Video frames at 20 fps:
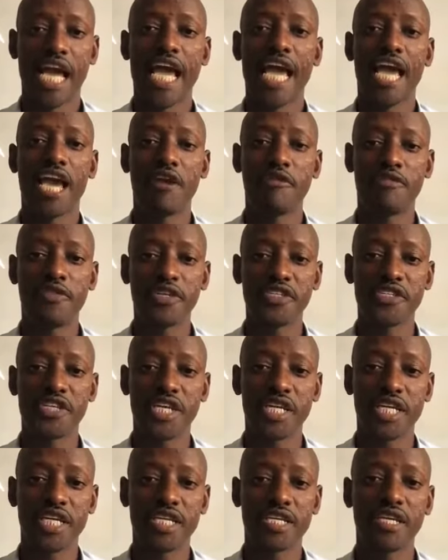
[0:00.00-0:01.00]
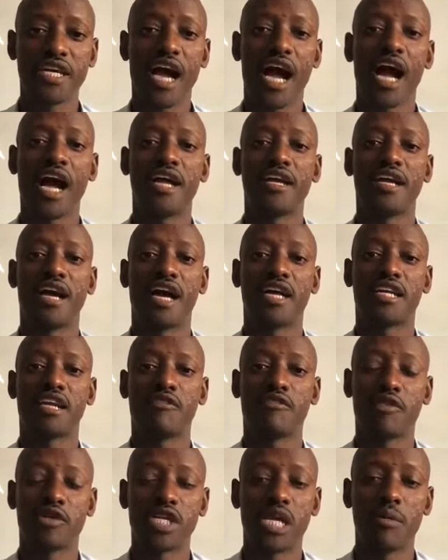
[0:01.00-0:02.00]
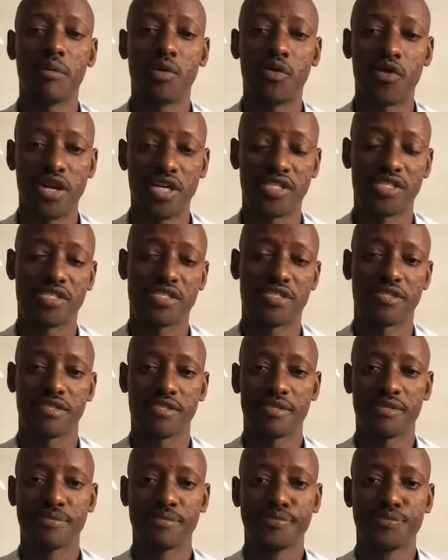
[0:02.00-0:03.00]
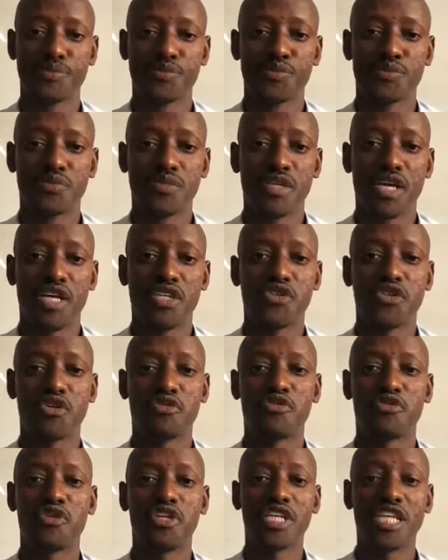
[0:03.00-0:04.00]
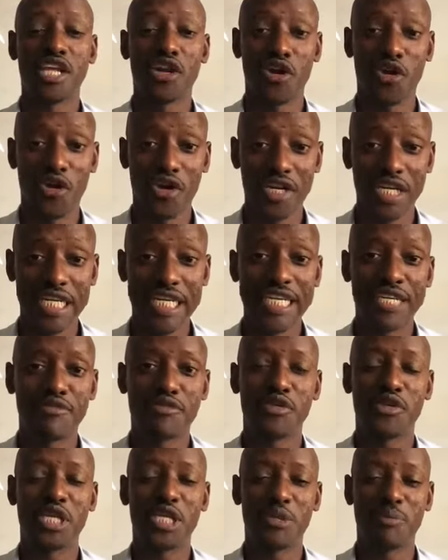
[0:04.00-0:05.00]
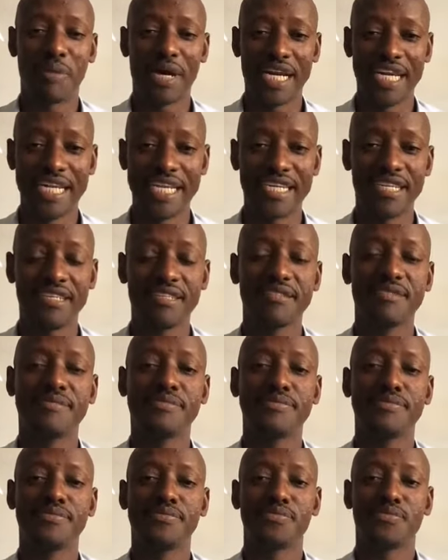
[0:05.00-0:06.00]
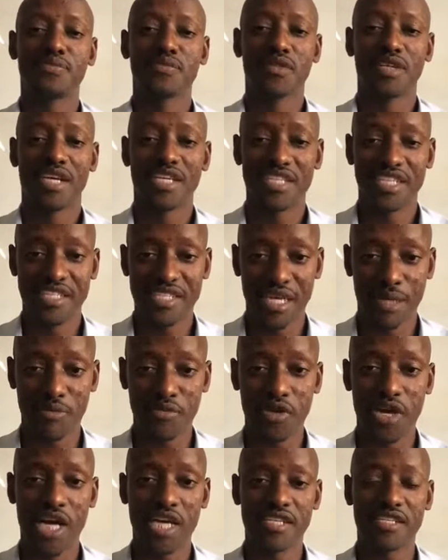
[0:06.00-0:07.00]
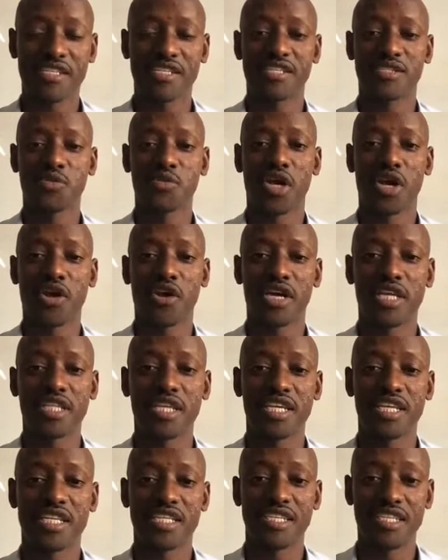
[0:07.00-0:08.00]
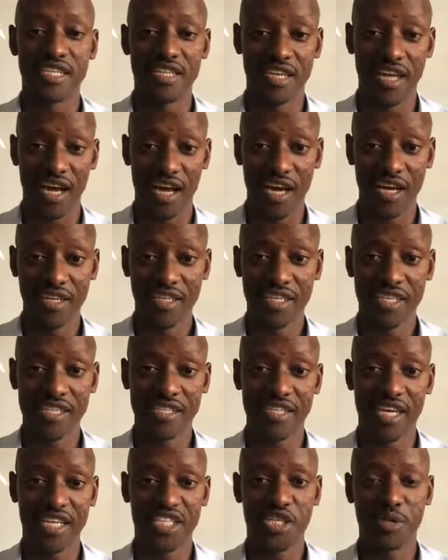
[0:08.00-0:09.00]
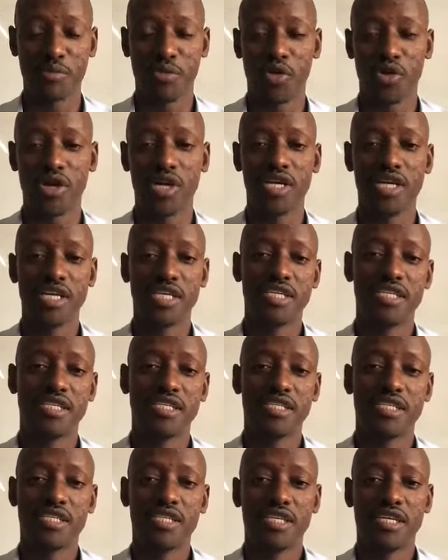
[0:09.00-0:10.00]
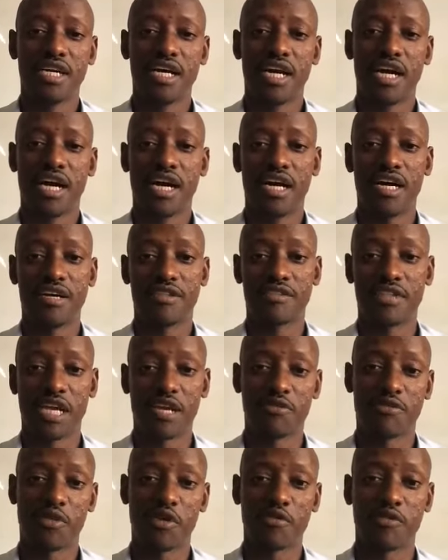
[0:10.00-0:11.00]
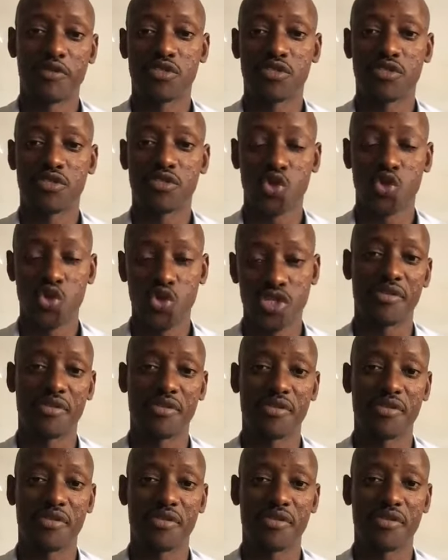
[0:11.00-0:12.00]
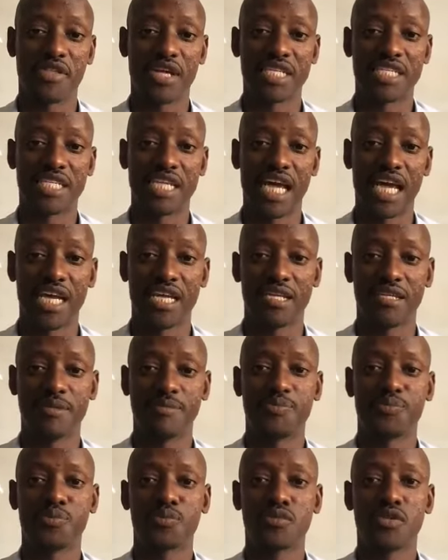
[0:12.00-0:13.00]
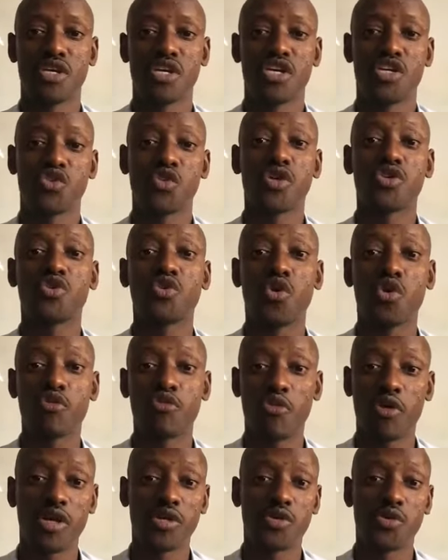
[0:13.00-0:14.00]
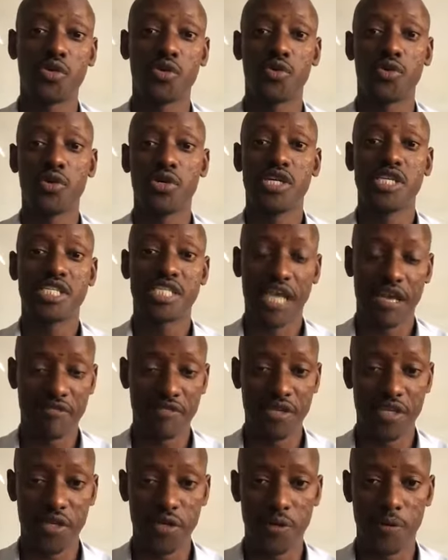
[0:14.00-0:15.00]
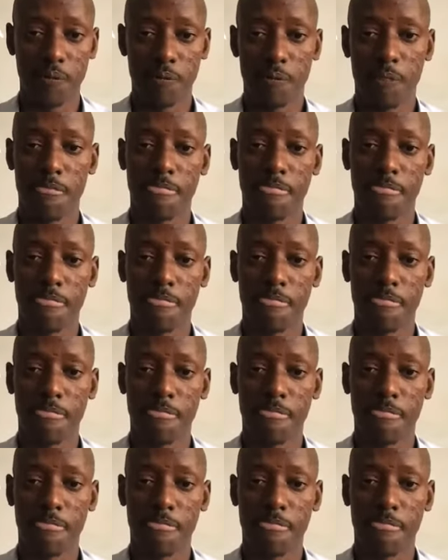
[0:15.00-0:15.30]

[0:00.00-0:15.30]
efficiently and at affordable rates. So if you need a loan, if you need money, just come to us. We are located in Tinda, Kisachi Mall, third floor of suit number 39. So we look forward to serving you.